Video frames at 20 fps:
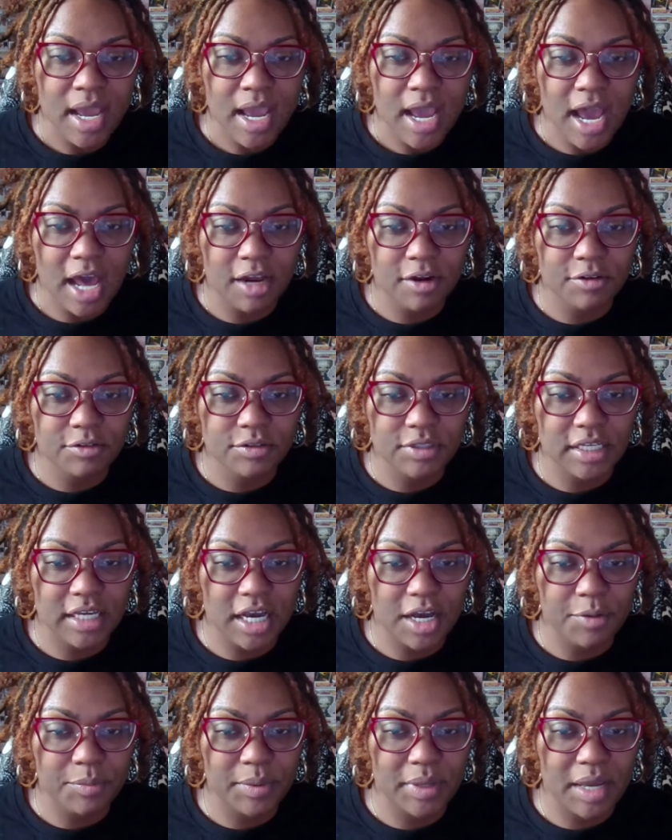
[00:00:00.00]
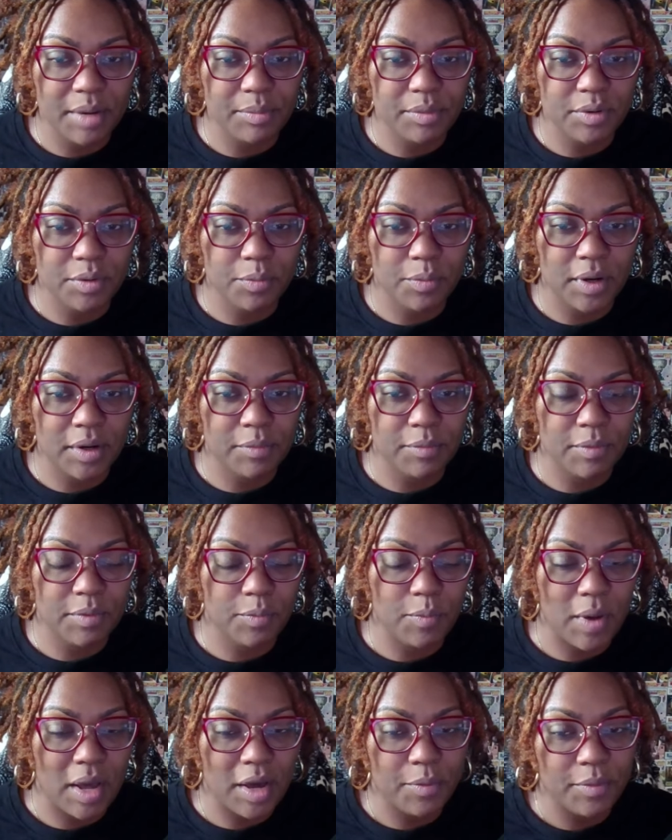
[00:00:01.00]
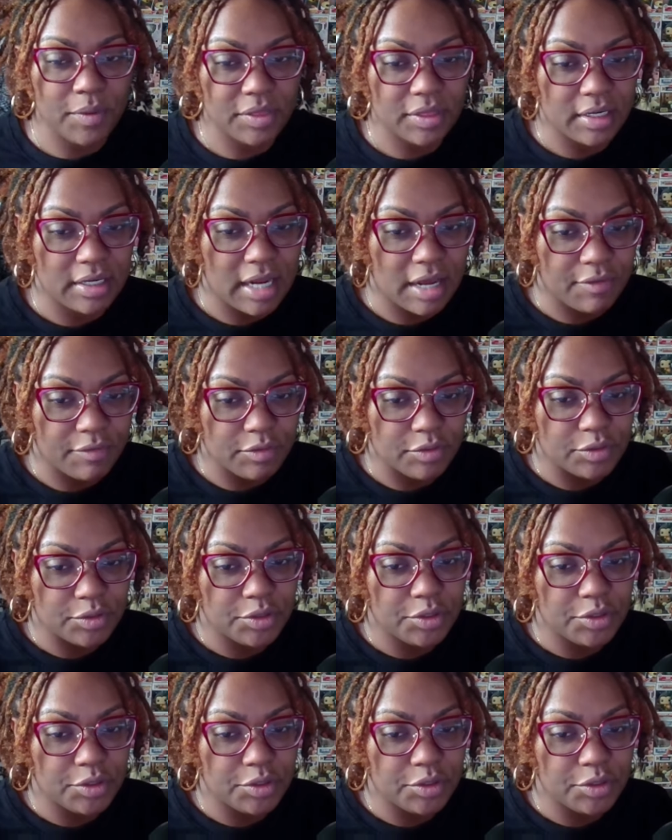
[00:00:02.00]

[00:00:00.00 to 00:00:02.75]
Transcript: I don't think I'll be able to work well with a devil.